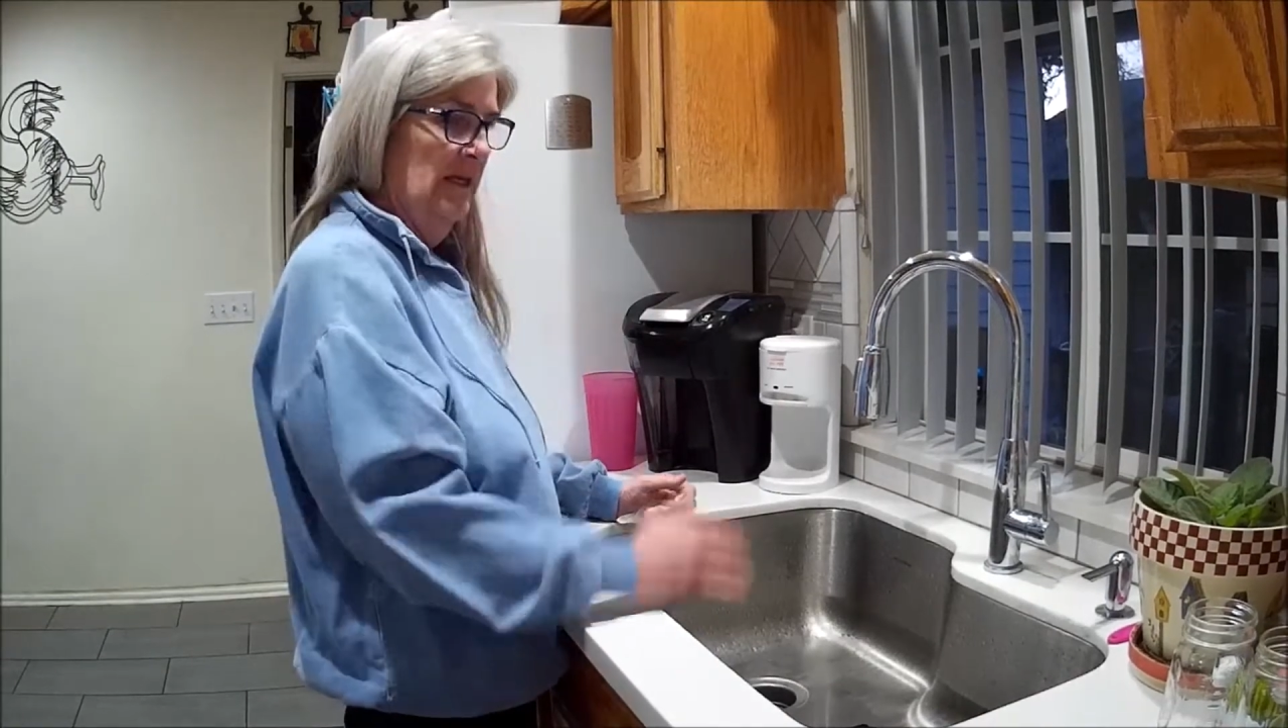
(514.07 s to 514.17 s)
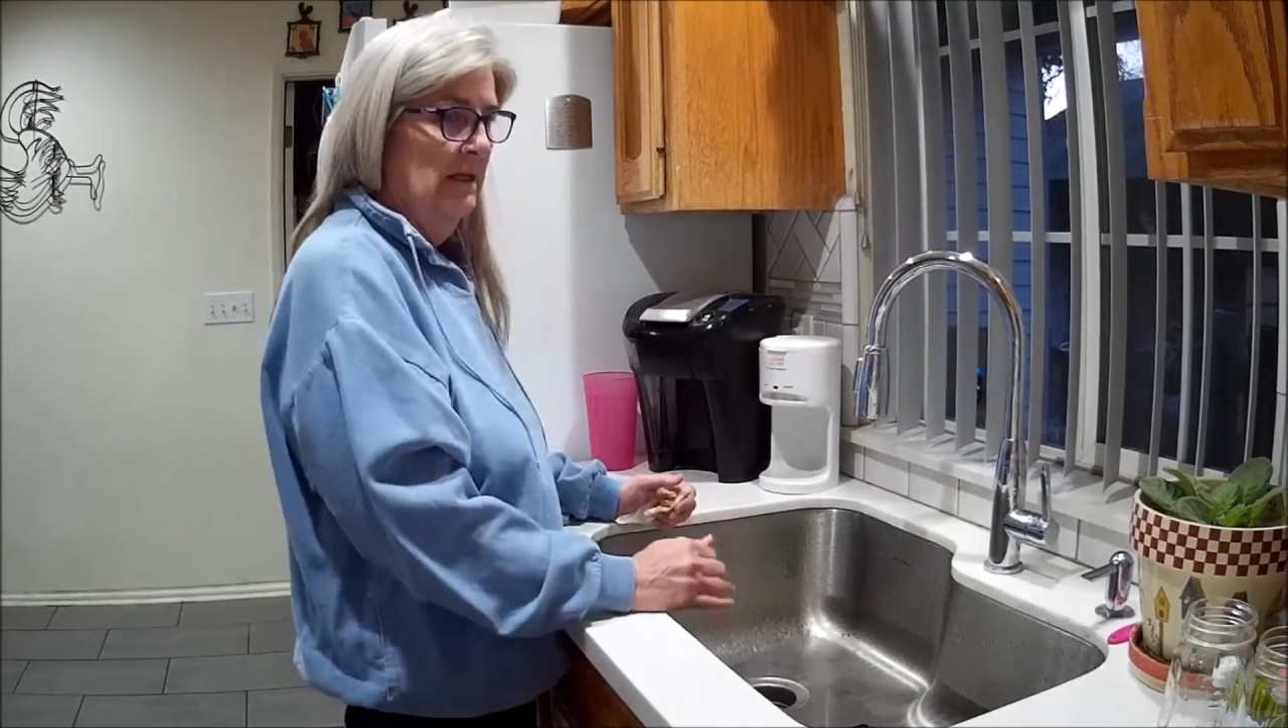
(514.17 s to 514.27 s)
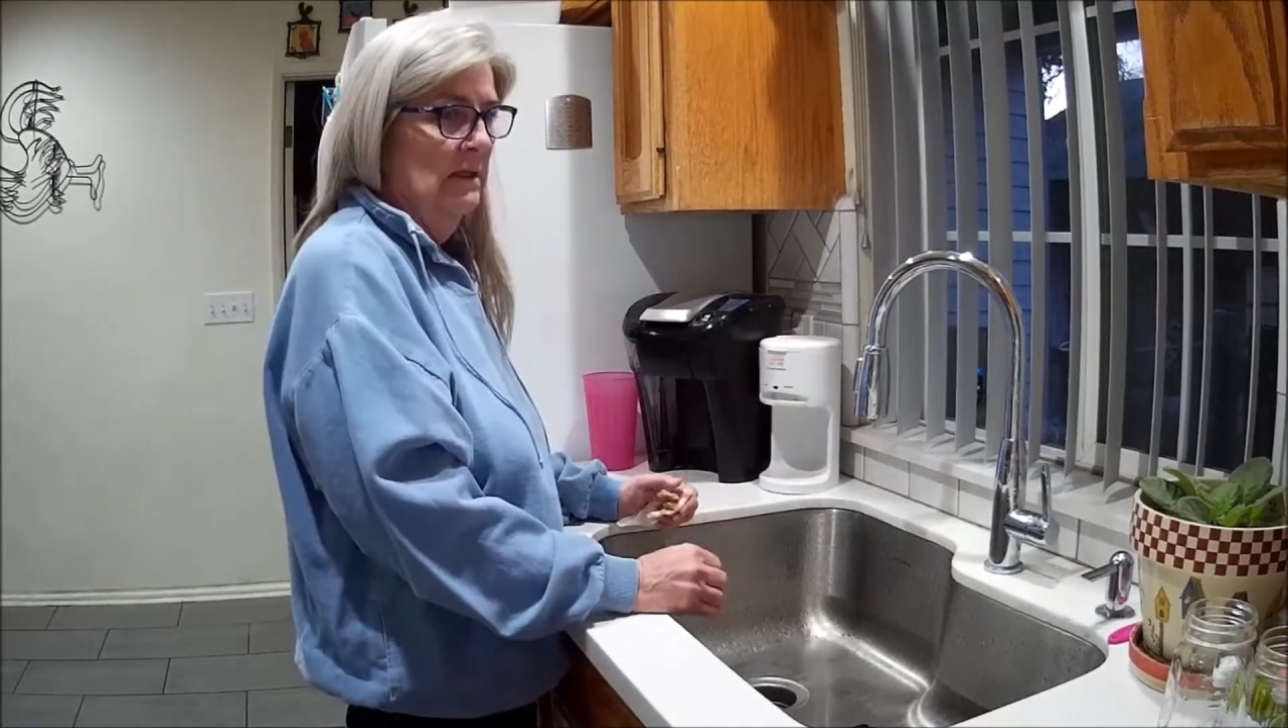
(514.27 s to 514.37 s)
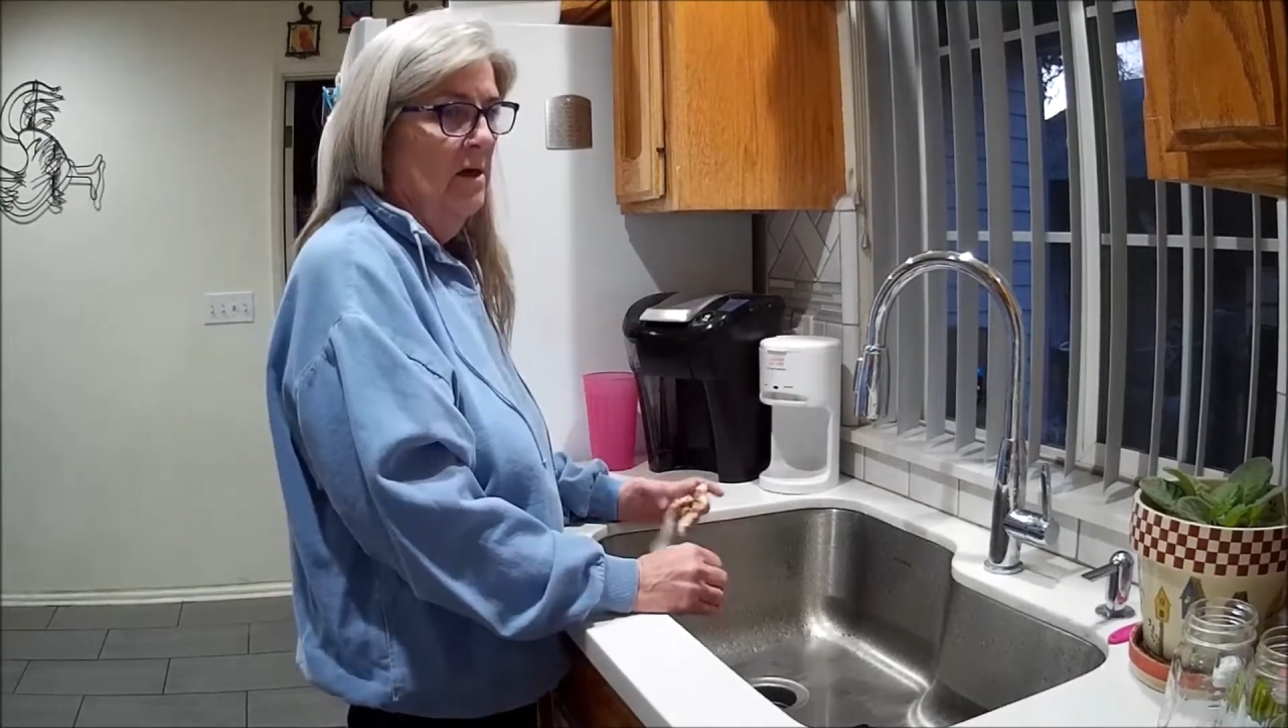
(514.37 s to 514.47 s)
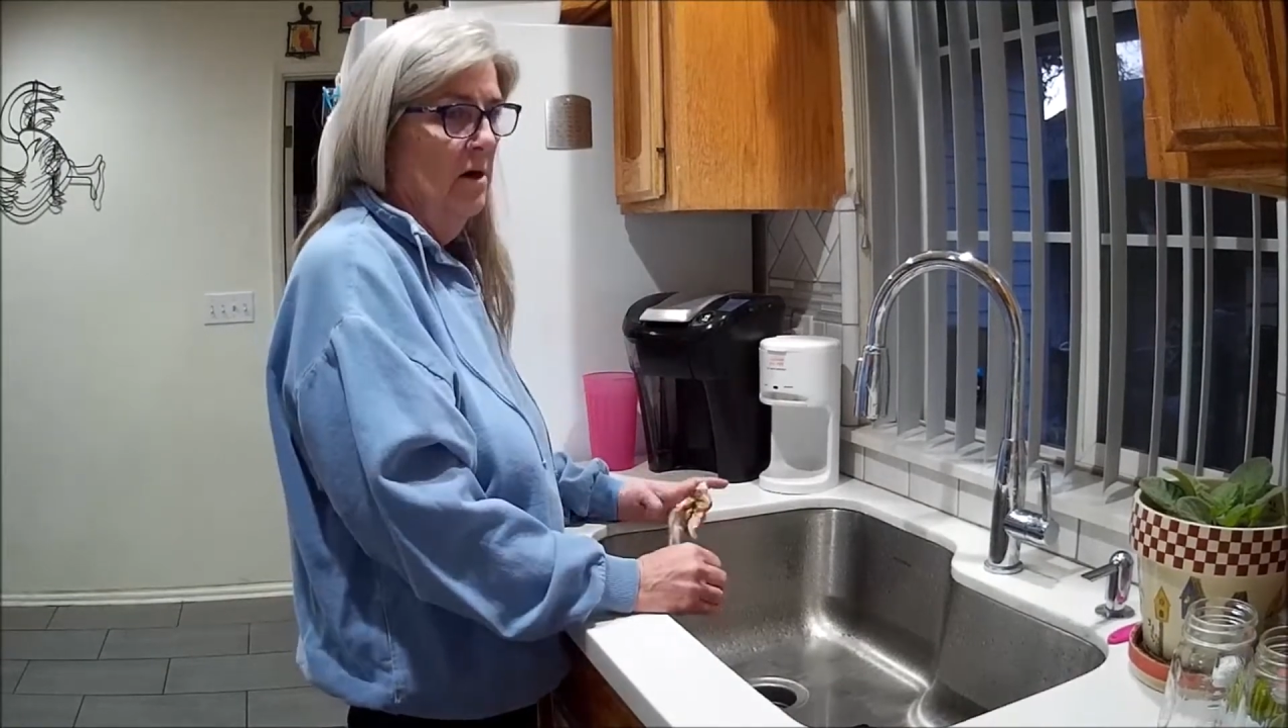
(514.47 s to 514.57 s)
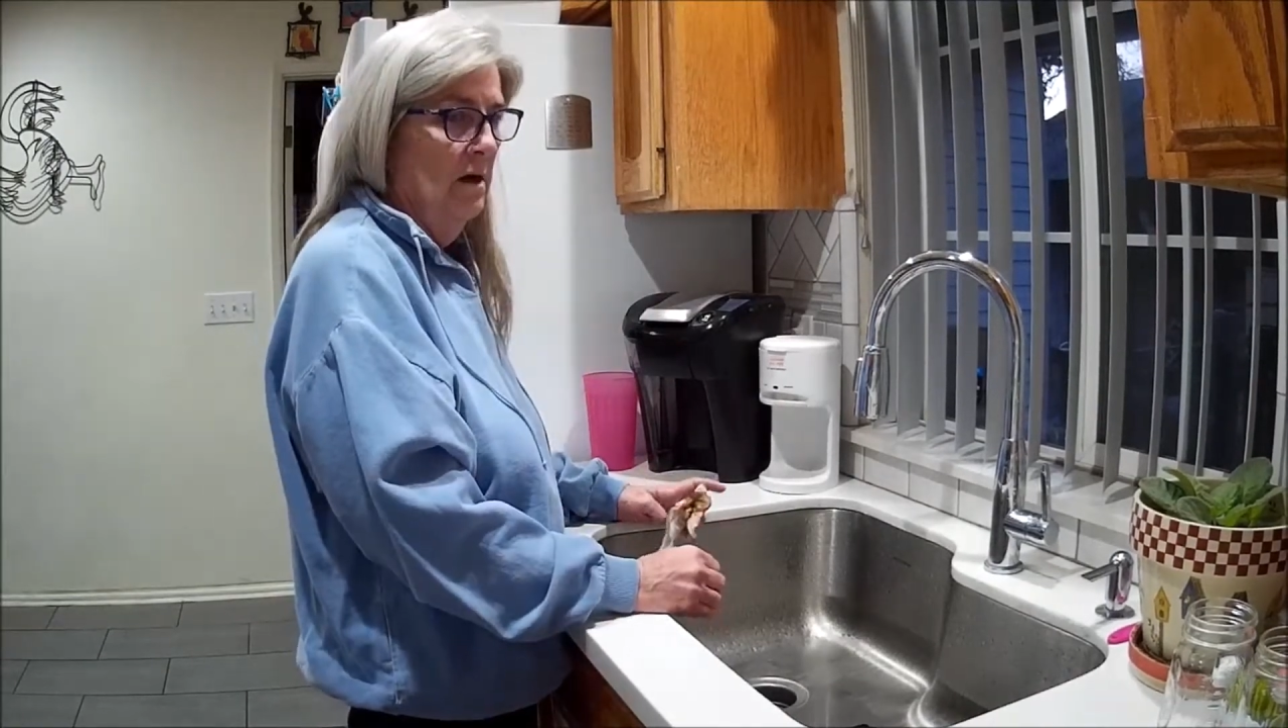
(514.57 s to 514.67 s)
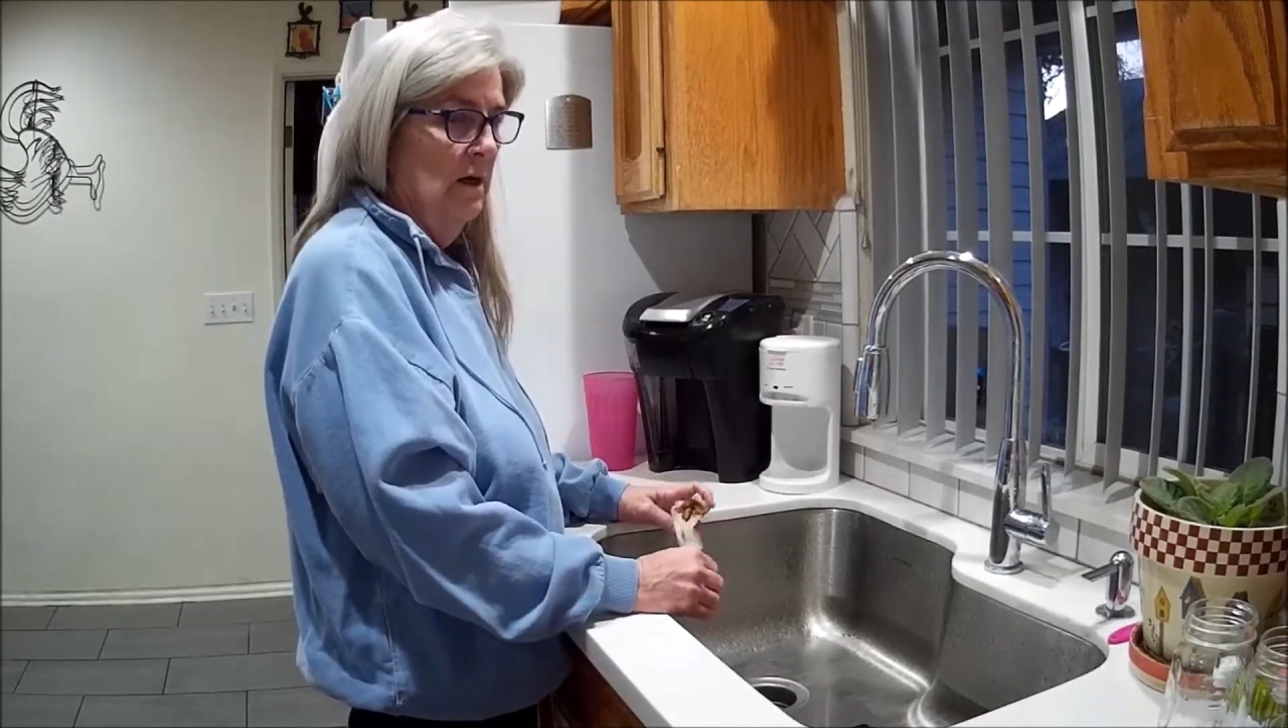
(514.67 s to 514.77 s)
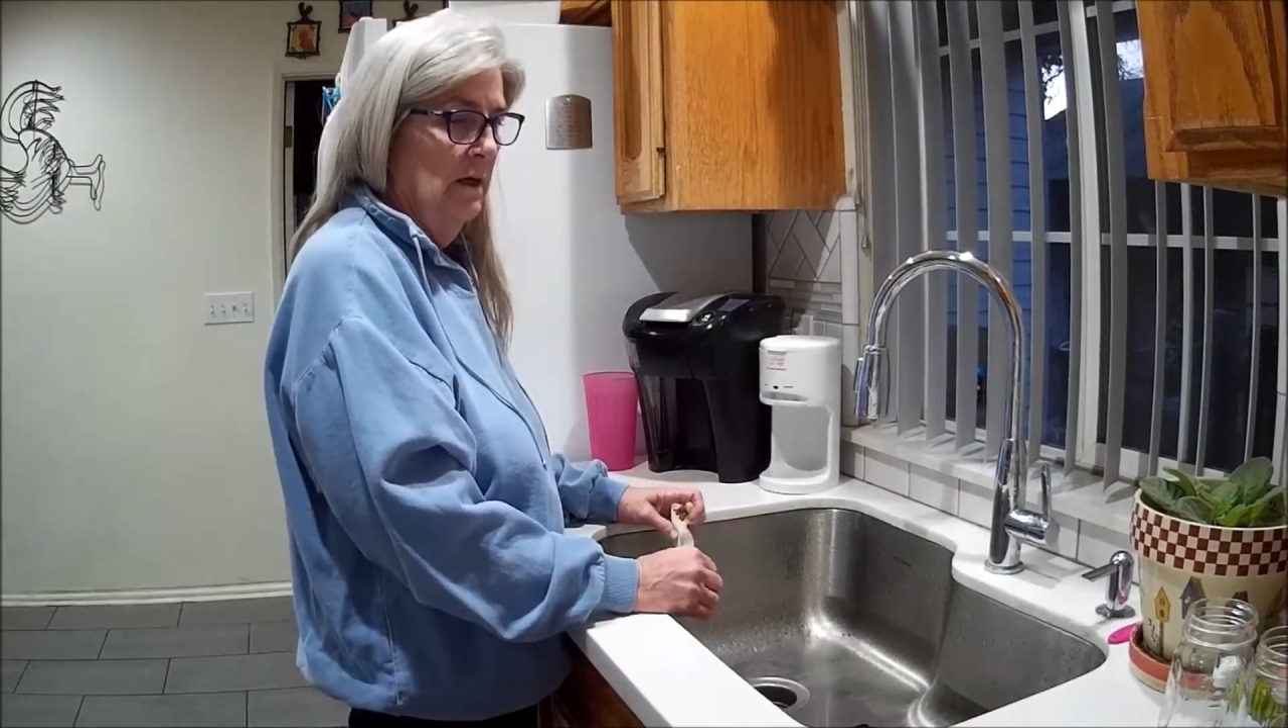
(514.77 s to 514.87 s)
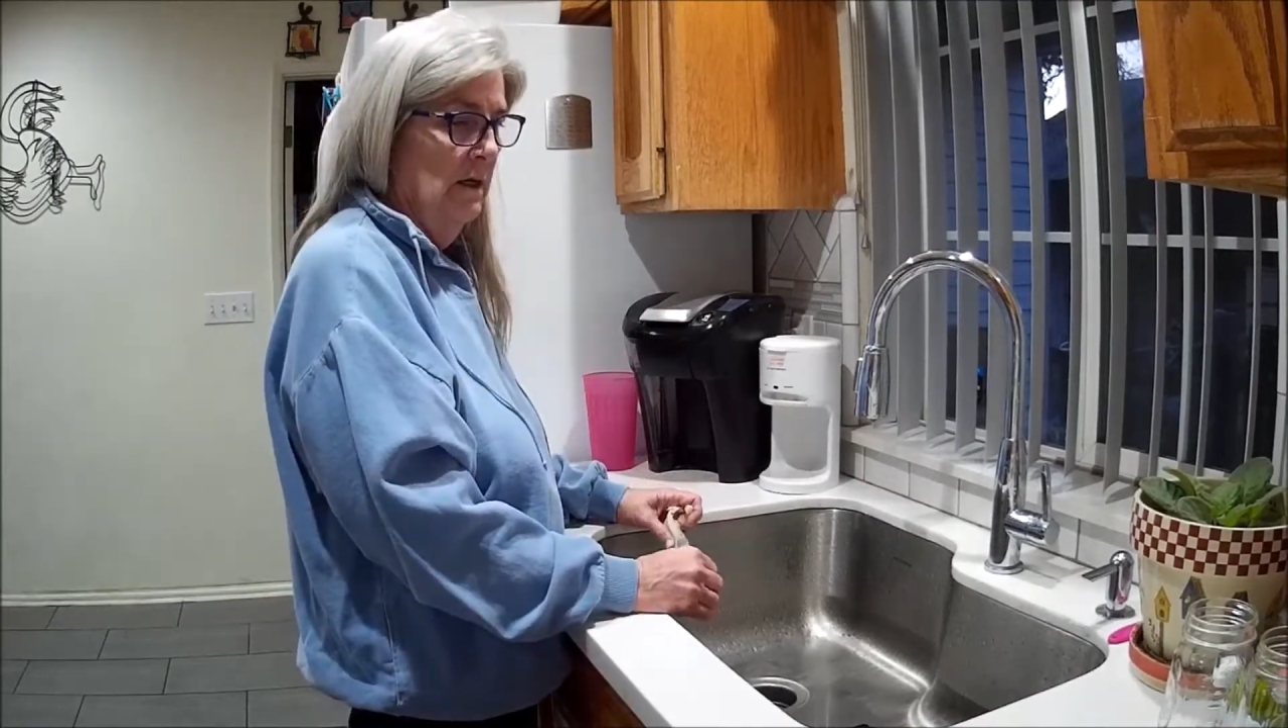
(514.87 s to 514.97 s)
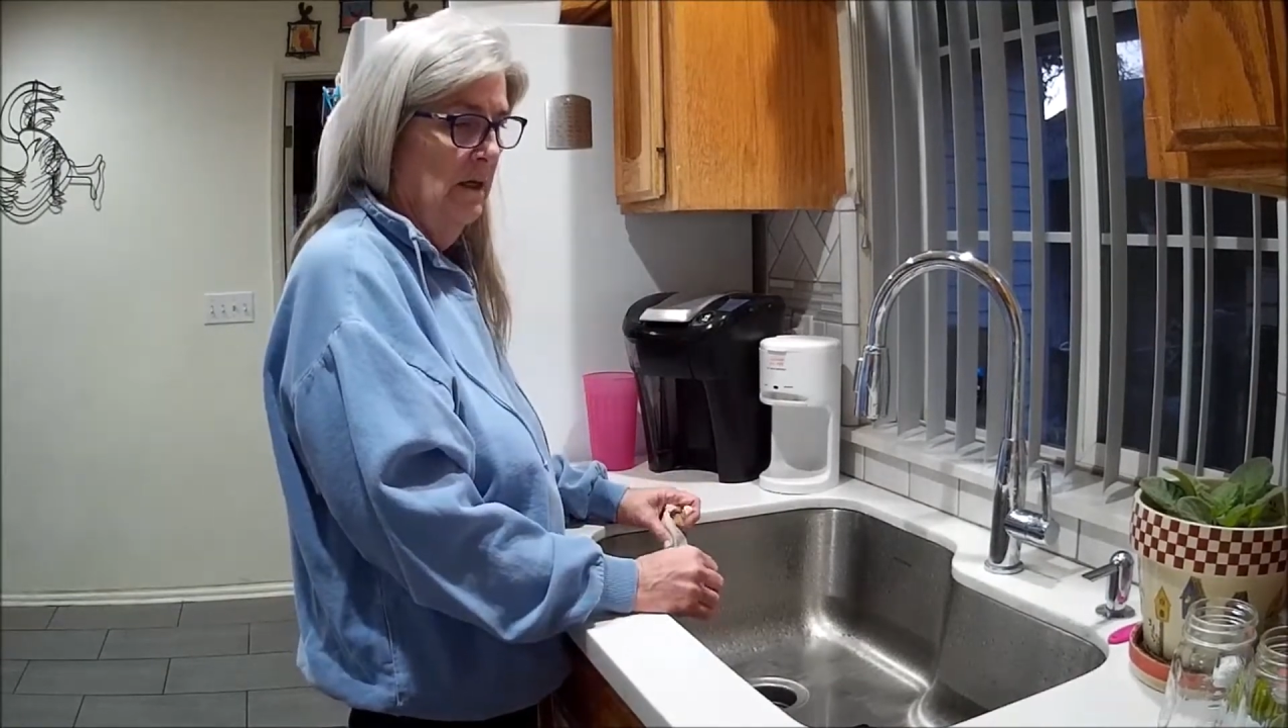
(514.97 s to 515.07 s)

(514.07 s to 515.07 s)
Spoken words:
in the car.